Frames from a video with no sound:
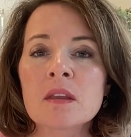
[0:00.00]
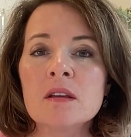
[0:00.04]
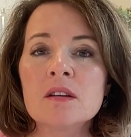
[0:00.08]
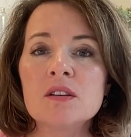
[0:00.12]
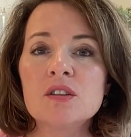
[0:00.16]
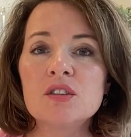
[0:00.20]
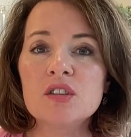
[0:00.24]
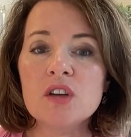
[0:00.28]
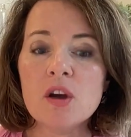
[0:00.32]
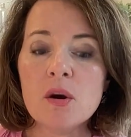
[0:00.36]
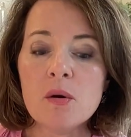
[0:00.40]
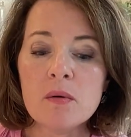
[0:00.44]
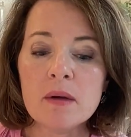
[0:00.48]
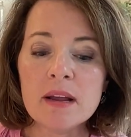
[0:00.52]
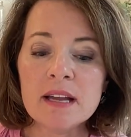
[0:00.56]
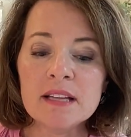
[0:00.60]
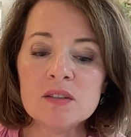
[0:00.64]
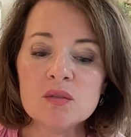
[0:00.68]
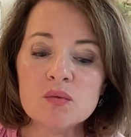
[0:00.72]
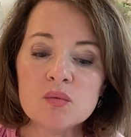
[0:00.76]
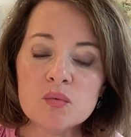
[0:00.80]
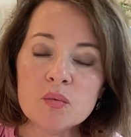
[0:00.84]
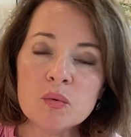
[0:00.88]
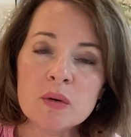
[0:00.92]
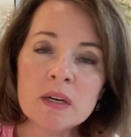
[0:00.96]
So
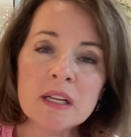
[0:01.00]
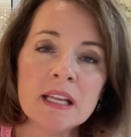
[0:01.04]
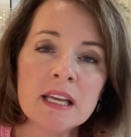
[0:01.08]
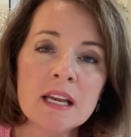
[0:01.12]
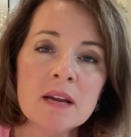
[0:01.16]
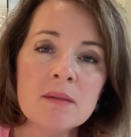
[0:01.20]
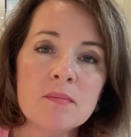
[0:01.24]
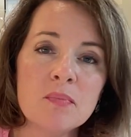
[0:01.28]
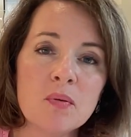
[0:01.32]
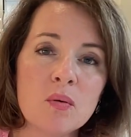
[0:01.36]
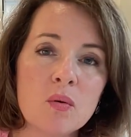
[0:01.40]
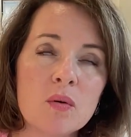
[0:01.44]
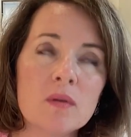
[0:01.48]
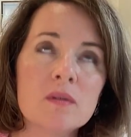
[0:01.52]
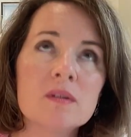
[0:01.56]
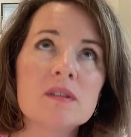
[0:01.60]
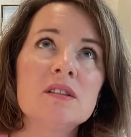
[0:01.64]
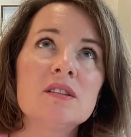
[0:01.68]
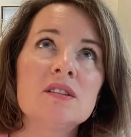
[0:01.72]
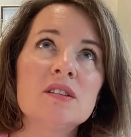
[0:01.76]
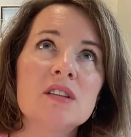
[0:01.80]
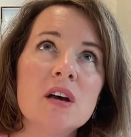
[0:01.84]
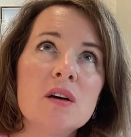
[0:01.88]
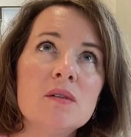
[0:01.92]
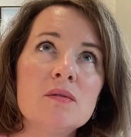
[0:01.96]
it's really important,
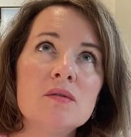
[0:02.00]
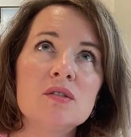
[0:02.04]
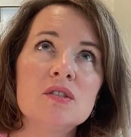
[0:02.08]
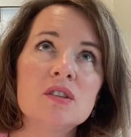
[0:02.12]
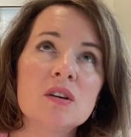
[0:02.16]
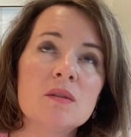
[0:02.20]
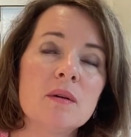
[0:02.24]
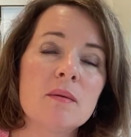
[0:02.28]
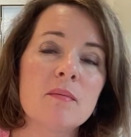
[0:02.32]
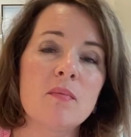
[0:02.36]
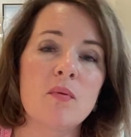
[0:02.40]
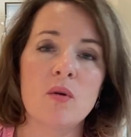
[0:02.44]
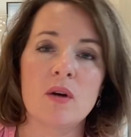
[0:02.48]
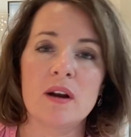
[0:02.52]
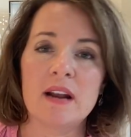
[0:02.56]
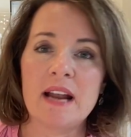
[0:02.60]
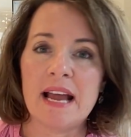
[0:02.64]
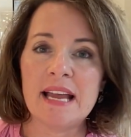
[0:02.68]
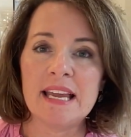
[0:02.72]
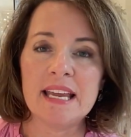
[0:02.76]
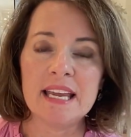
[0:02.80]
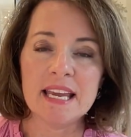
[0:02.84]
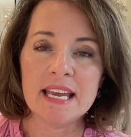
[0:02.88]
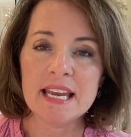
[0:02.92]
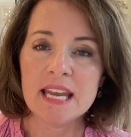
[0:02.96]
so important.
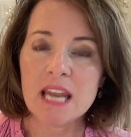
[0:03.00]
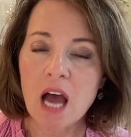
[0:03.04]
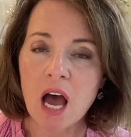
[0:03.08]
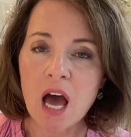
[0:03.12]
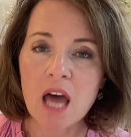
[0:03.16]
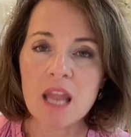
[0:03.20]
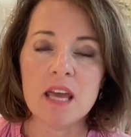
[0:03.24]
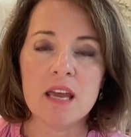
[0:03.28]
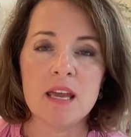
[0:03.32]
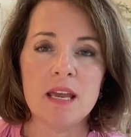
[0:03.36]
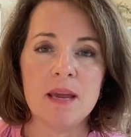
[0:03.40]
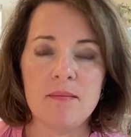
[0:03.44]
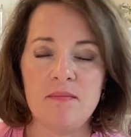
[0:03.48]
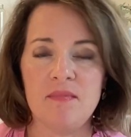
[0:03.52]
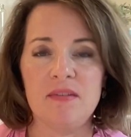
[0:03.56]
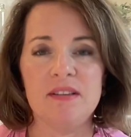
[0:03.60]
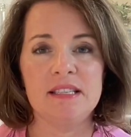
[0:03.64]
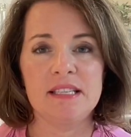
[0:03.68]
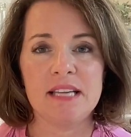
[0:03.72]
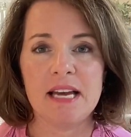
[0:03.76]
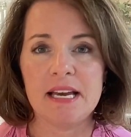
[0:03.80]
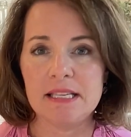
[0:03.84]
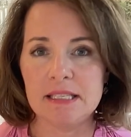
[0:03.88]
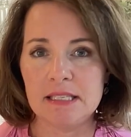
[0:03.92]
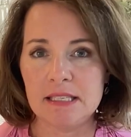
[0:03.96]
I cannot
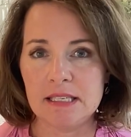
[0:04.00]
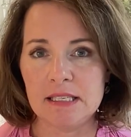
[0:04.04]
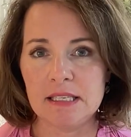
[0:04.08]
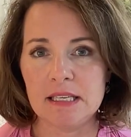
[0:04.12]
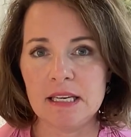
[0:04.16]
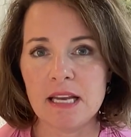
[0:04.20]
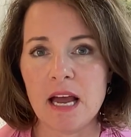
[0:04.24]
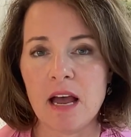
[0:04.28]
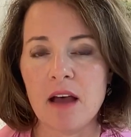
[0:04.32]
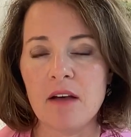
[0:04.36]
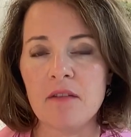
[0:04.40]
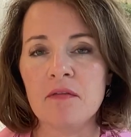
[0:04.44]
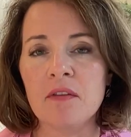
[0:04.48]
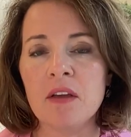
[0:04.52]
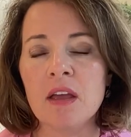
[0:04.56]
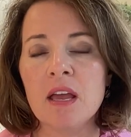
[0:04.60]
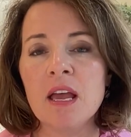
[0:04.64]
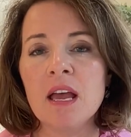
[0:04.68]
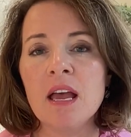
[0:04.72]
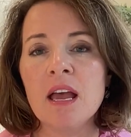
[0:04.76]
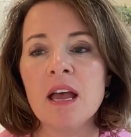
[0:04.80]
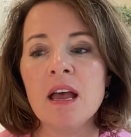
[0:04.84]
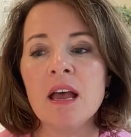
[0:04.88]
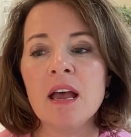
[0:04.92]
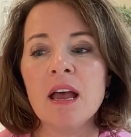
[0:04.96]
emphasize this enough,
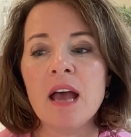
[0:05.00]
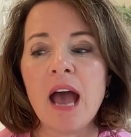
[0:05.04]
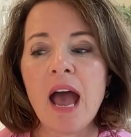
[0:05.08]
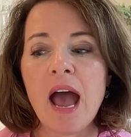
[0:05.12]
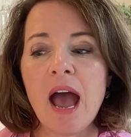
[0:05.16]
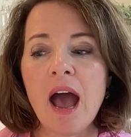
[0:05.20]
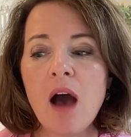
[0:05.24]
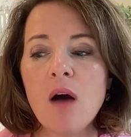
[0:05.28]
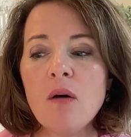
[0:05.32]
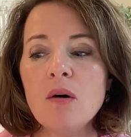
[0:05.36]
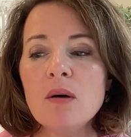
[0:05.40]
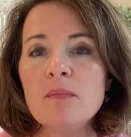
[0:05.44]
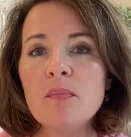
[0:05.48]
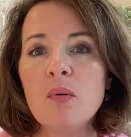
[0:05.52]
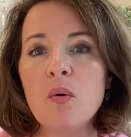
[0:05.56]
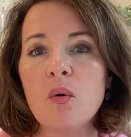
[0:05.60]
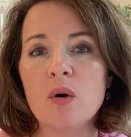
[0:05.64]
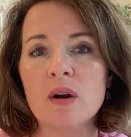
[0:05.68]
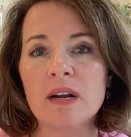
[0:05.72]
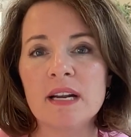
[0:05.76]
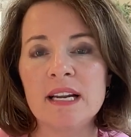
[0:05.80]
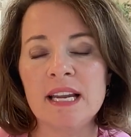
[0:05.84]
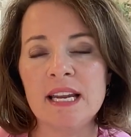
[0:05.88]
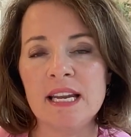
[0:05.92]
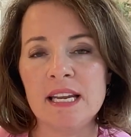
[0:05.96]
how
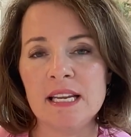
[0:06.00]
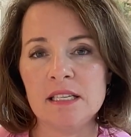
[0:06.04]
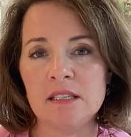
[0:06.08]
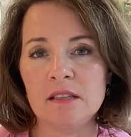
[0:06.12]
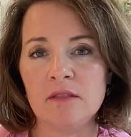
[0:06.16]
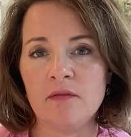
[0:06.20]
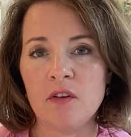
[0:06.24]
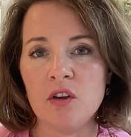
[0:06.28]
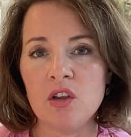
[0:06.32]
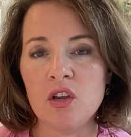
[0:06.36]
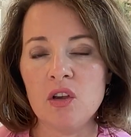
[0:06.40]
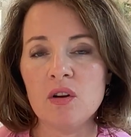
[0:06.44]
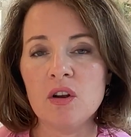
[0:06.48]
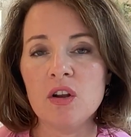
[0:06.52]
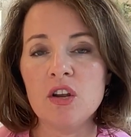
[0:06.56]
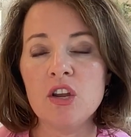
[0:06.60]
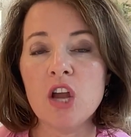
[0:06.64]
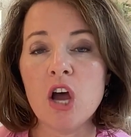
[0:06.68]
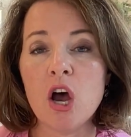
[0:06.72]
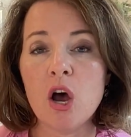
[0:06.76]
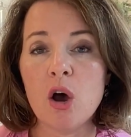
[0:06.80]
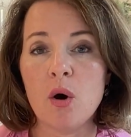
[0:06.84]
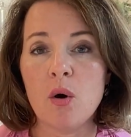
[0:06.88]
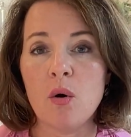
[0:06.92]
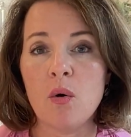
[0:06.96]
important it is for you to
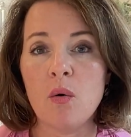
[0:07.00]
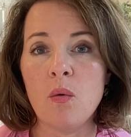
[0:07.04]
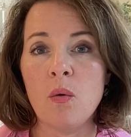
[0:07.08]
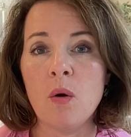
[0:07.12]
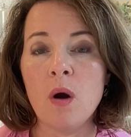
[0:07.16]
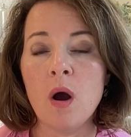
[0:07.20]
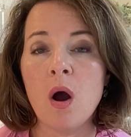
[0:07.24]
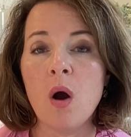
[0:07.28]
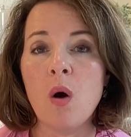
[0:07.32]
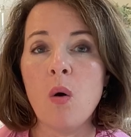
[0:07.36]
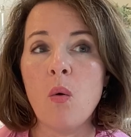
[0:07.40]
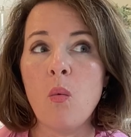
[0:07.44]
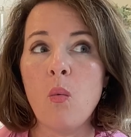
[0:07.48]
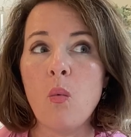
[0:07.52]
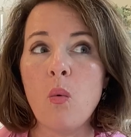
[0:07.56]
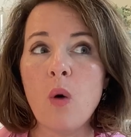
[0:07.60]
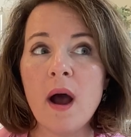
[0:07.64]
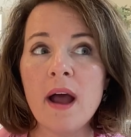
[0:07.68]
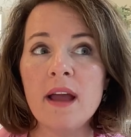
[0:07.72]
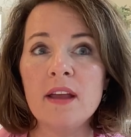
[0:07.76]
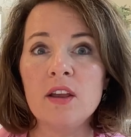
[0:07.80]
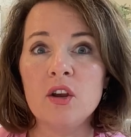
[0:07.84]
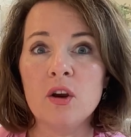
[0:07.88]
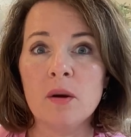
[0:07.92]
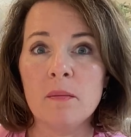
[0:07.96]
know
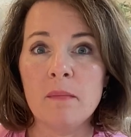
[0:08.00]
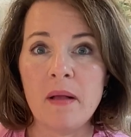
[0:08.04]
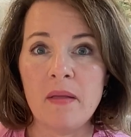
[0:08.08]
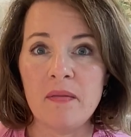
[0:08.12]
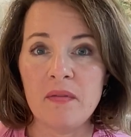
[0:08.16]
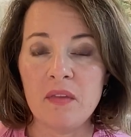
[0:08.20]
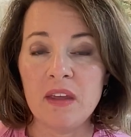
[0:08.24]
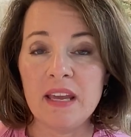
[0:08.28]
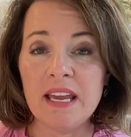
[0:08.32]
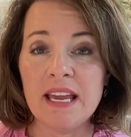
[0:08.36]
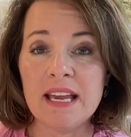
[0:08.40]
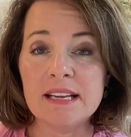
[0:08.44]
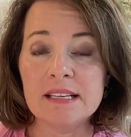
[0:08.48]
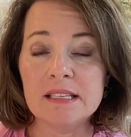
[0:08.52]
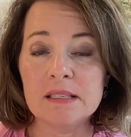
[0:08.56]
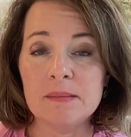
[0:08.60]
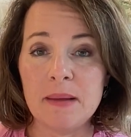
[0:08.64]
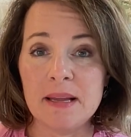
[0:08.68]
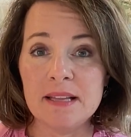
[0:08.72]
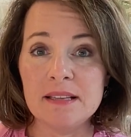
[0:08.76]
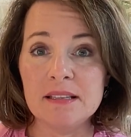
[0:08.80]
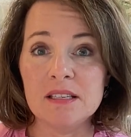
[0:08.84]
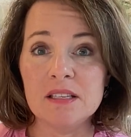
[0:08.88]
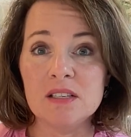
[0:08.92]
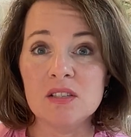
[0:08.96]
what your monthly
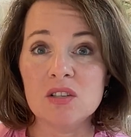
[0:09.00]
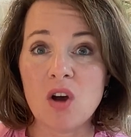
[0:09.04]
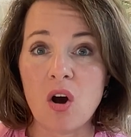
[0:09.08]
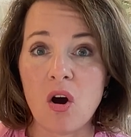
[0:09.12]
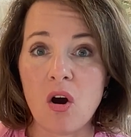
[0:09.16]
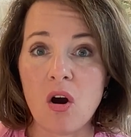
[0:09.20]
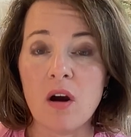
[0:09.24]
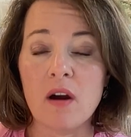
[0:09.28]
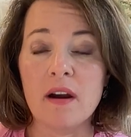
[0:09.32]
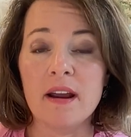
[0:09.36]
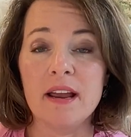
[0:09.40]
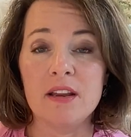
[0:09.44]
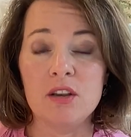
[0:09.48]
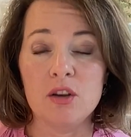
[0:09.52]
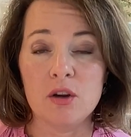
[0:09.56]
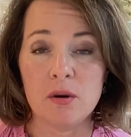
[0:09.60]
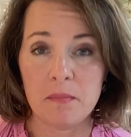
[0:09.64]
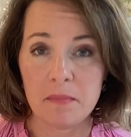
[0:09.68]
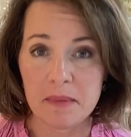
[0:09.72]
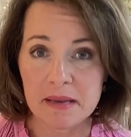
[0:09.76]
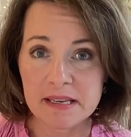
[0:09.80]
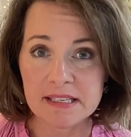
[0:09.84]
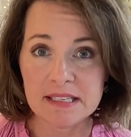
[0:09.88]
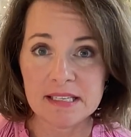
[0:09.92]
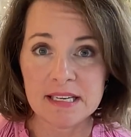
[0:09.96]
expenses are in your
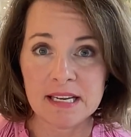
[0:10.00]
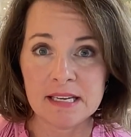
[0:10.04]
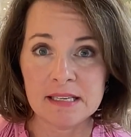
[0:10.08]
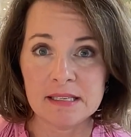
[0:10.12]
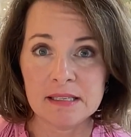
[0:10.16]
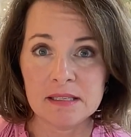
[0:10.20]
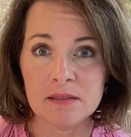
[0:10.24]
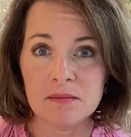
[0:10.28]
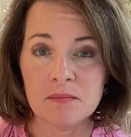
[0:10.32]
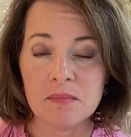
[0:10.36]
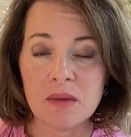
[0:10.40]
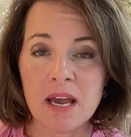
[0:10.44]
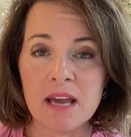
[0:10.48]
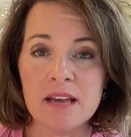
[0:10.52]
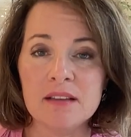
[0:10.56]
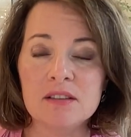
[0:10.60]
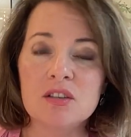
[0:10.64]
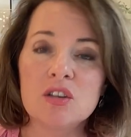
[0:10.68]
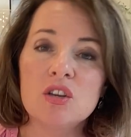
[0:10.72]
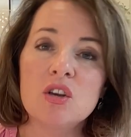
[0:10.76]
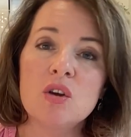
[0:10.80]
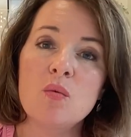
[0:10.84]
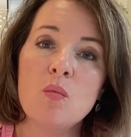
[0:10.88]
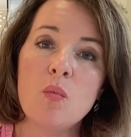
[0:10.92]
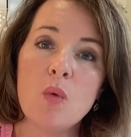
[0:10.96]
business. Okay,
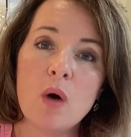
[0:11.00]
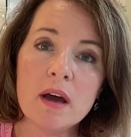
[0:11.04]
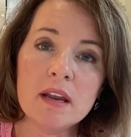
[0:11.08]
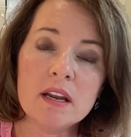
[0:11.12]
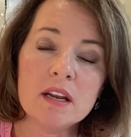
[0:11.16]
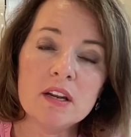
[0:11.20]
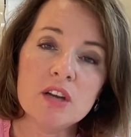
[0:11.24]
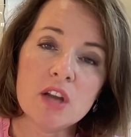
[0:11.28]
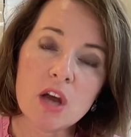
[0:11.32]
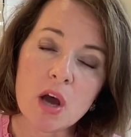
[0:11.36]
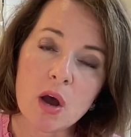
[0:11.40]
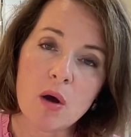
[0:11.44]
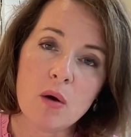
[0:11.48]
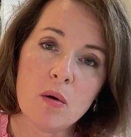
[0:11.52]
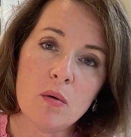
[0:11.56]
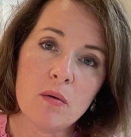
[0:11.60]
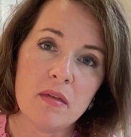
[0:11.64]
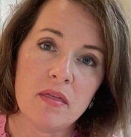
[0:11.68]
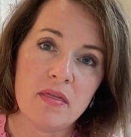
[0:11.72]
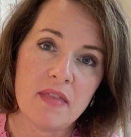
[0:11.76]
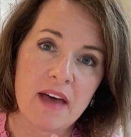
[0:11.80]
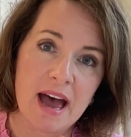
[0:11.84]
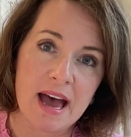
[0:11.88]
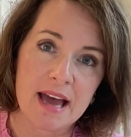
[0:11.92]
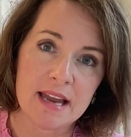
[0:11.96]
so you want to know
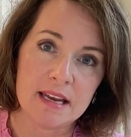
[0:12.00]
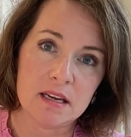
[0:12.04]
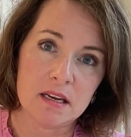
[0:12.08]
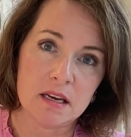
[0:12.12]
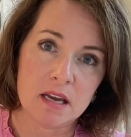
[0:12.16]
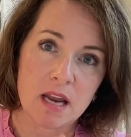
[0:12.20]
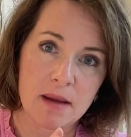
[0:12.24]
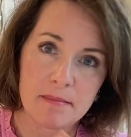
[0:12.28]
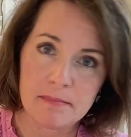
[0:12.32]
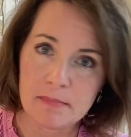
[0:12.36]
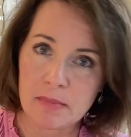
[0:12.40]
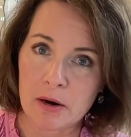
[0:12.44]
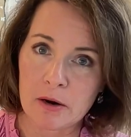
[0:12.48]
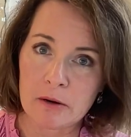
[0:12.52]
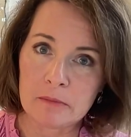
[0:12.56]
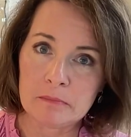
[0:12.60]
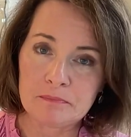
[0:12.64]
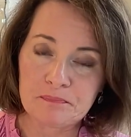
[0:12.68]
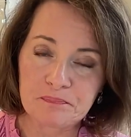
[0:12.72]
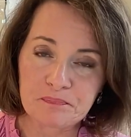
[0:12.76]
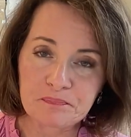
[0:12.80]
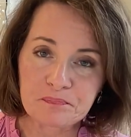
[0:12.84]
that number.